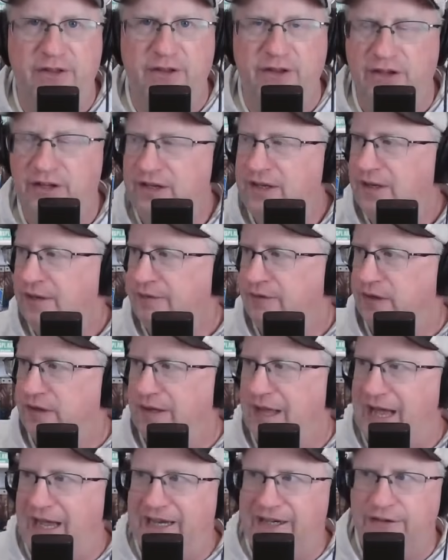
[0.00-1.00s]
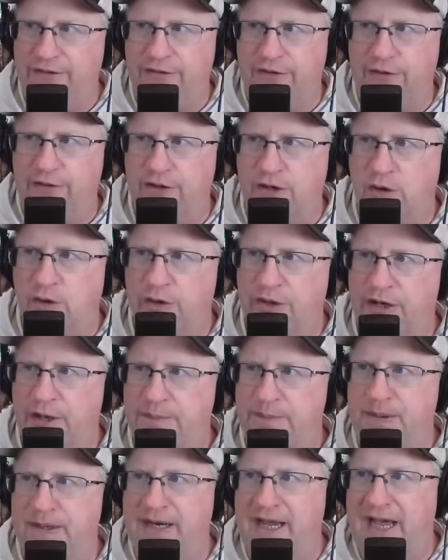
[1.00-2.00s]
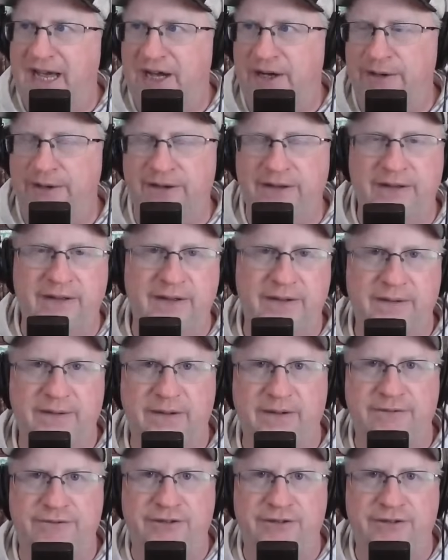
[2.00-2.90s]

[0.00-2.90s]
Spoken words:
The Lions are going up and down the